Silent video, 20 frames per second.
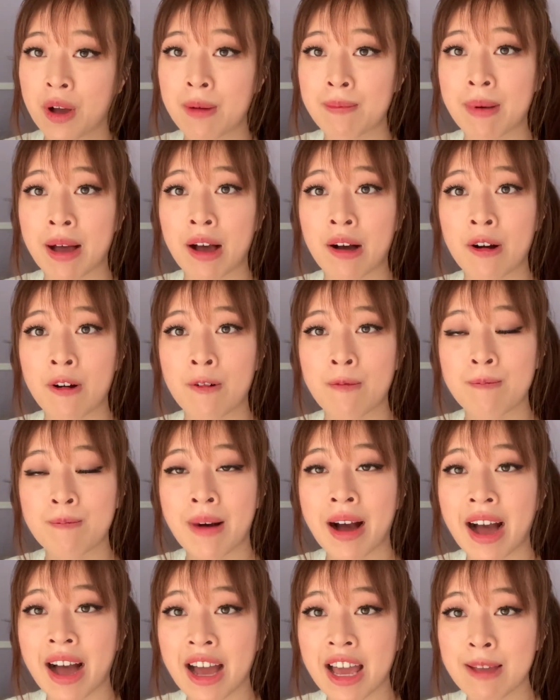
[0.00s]
about
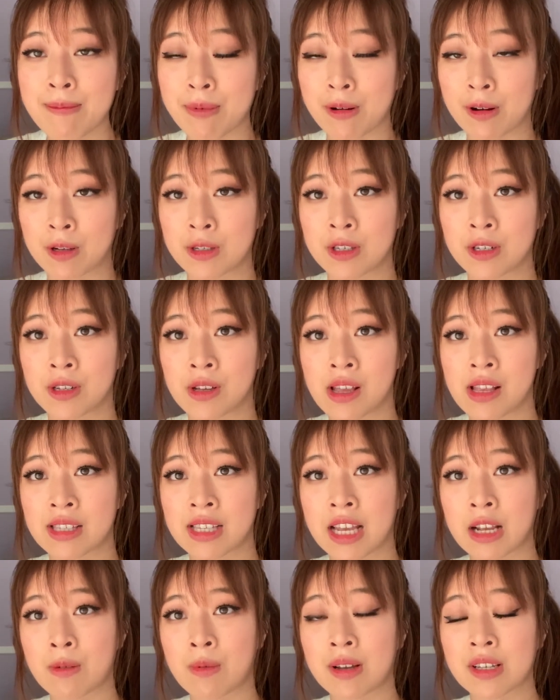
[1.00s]
my personal
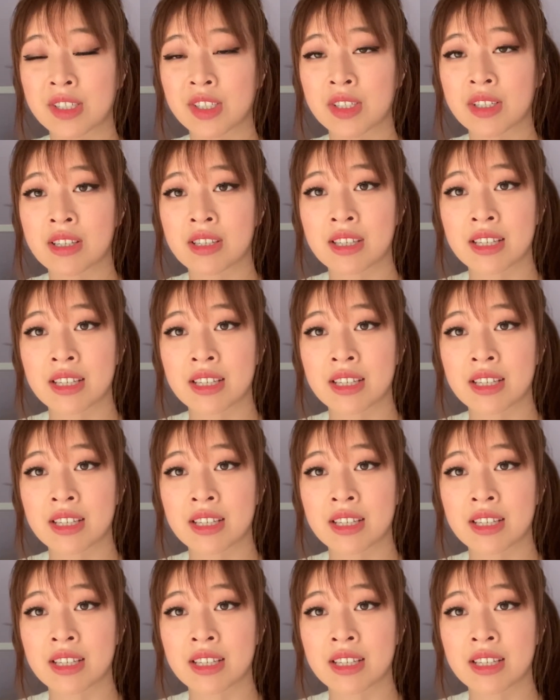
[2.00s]
insight questions